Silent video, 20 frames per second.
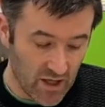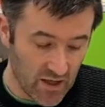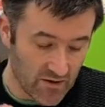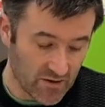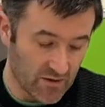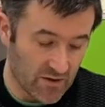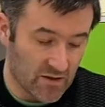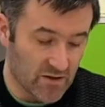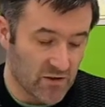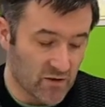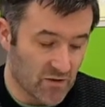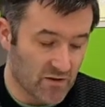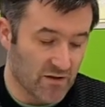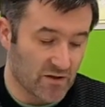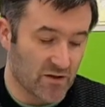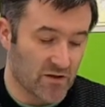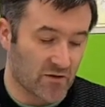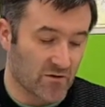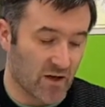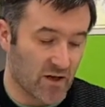So this uses
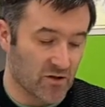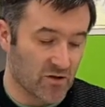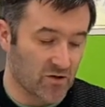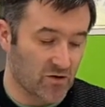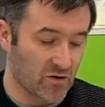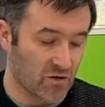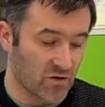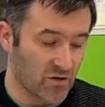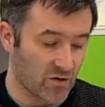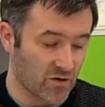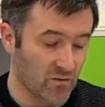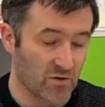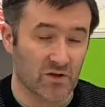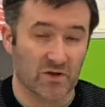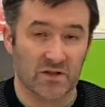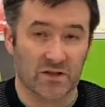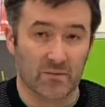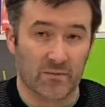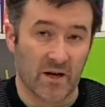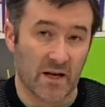the Scratch Junior, which
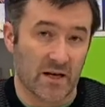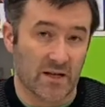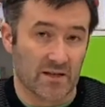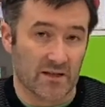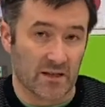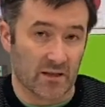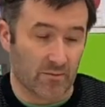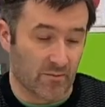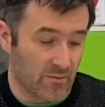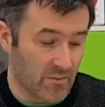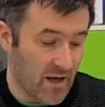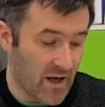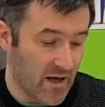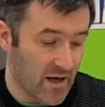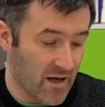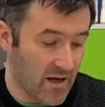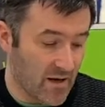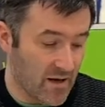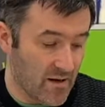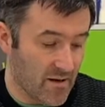is the basic
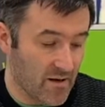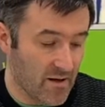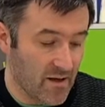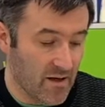uh,